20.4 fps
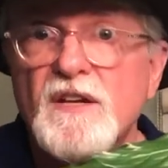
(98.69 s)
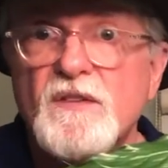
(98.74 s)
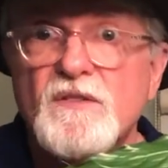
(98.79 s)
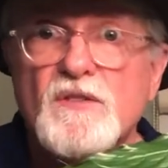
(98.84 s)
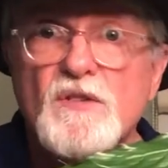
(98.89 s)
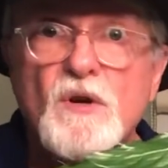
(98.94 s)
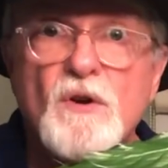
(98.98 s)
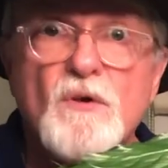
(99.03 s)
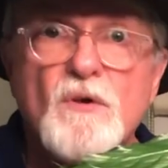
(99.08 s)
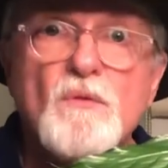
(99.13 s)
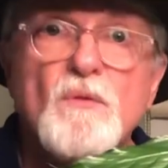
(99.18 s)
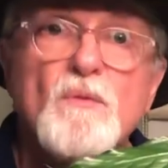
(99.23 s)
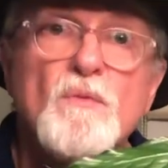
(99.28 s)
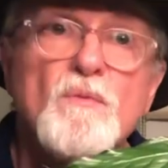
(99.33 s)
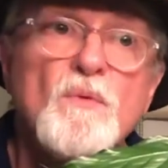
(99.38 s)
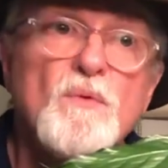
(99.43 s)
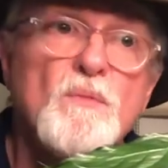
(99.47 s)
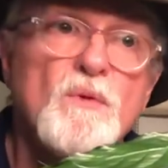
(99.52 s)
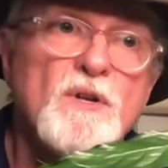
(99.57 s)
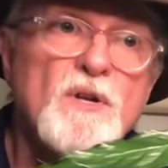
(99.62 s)
So
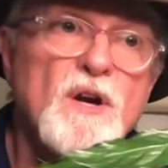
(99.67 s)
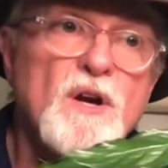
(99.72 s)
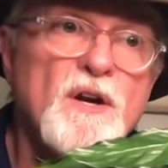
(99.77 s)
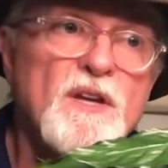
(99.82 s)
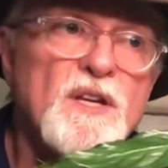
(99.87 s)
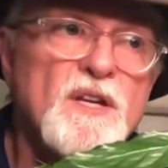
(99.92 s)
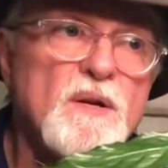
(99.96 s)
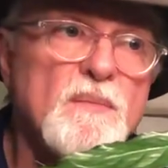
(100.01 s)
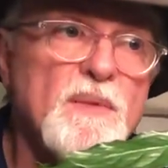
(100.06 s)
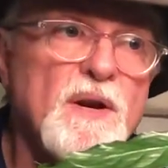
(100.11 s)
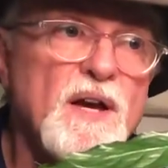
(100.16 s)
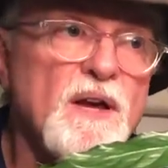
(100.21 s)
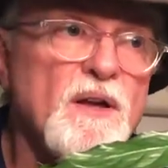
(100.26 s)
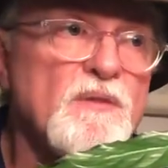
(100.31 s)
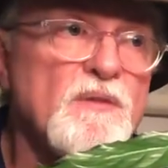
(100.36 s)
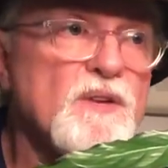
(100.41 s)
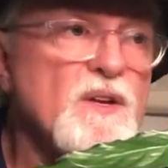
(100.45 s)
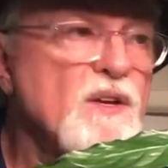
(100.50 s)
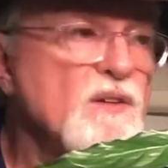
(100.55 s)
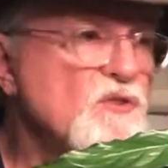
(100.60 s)
when we're talking
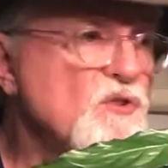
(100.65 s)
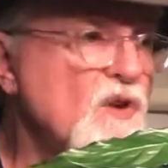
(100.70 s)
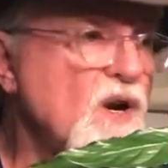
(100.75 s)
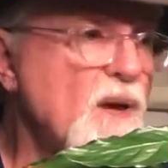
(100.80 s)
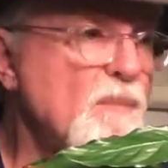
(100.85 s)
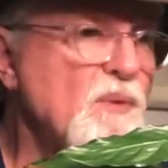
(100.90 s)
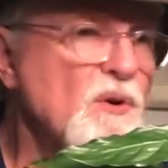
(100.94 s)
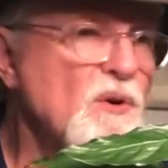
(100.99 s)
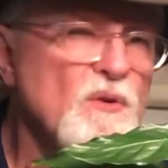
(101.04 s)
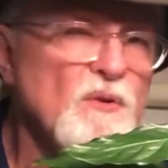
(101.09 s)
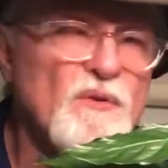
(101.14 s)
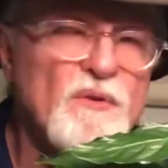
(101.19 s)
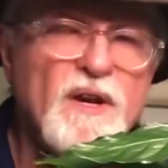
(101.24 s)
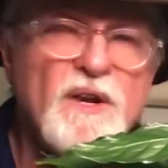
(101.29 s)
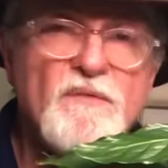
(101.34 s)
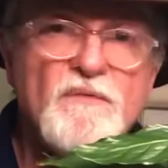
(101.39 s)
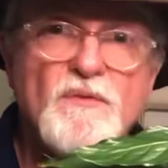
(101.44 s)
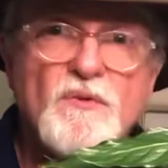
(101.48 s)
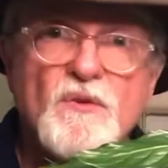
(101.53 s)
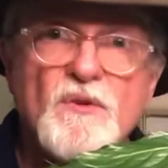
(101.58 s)
about tropical
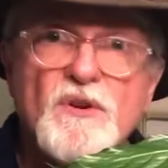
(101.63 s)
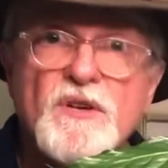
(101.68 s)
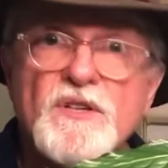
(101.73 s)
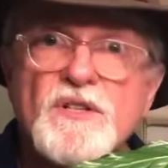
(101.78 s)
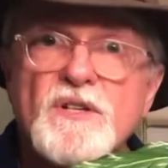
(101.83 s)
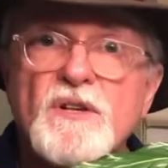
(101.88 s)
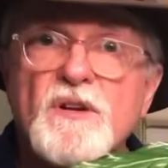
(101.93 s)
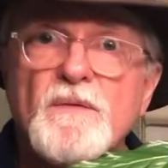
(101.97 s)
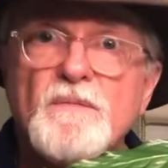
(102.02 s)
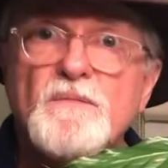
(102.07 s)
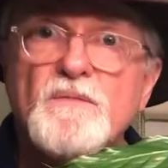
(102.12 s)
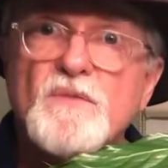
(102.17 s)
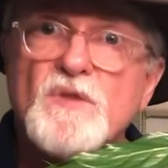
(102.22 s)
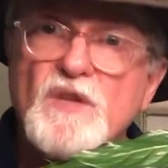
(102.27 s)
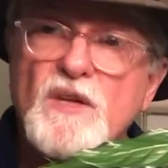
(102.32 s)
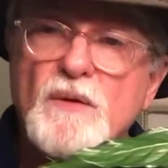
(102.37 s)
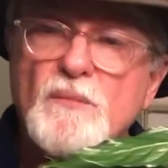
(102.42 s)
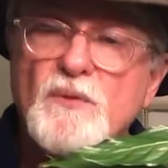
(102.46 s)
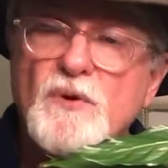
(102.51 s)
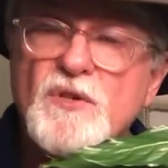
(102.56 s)
rainforest,
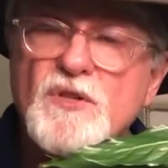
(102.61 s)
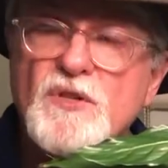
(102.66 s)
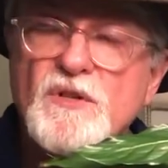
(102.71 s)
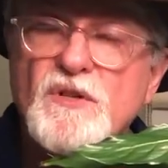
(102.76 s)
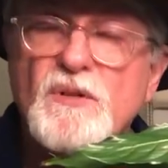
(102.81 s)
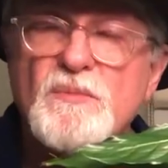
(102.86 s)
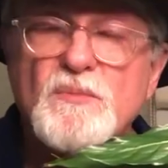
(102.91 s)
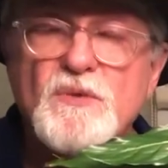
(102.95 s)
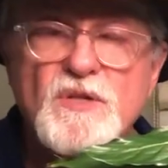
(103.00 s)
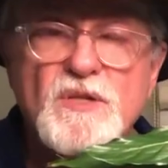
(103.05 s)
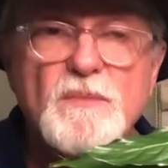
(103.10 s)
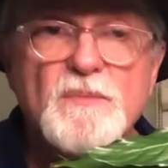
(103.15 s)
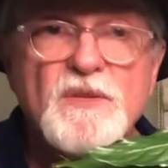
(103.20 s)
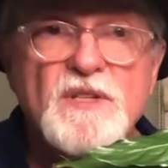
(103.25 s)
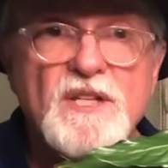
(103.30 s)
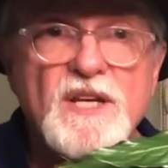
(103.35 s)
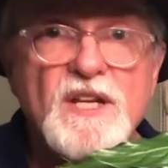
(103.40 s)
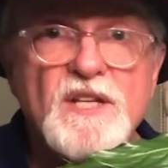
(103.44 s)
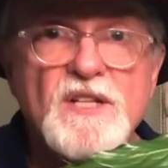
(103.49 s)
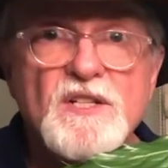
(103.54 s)
temperature and
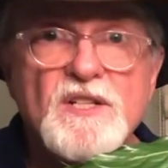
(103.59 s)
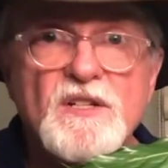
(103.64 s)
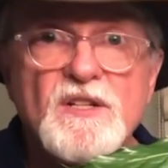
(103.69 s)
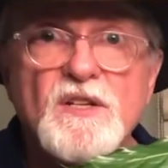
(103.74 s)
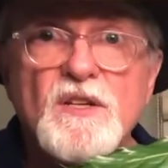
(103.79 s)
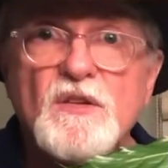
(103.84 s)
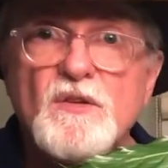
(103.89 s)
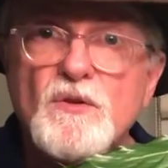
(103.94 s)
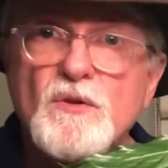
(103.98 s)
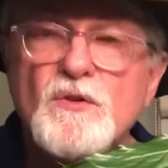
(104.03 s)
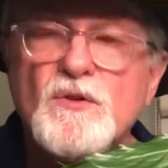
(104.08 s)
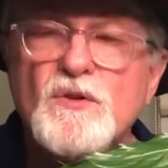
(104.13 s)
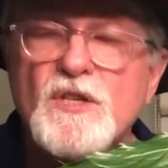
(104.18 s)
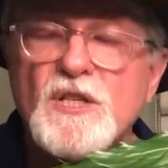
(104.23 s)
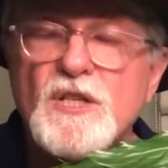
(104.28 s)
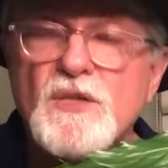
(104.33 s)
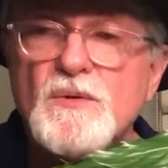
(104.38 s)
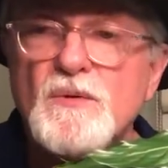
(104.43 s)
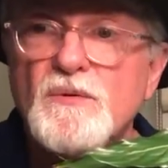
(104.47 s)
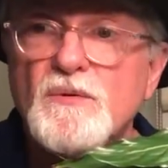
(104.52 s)
precipitation, two
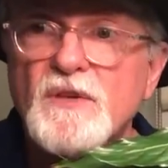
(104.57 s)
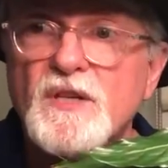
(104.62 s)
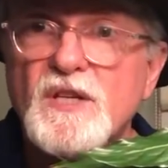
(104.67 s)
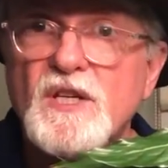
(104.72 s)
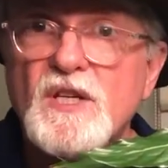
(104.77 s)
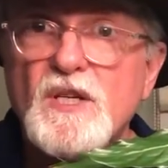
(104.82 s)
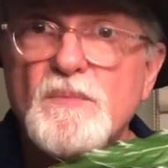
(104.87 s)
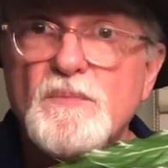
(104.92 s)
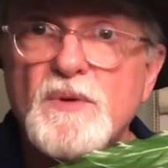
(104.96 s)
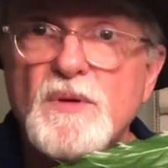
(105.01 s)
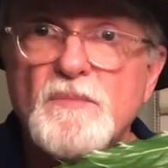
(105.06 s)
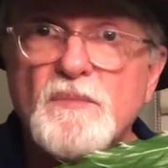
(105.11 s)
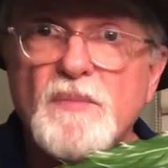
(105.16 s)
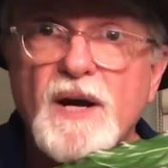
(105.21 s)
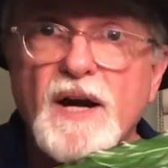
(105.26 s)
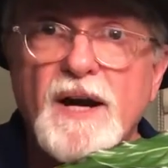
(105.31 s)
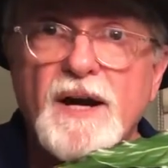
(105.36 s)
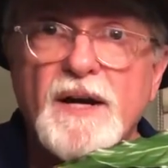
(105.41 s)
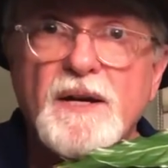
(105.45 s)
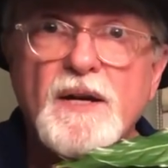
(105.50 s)
things we want to keep in
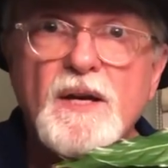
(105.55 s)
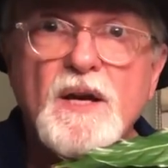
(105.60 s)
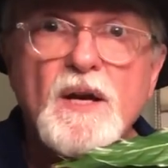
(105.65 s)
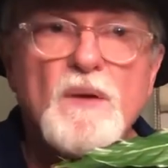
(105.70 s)
mind.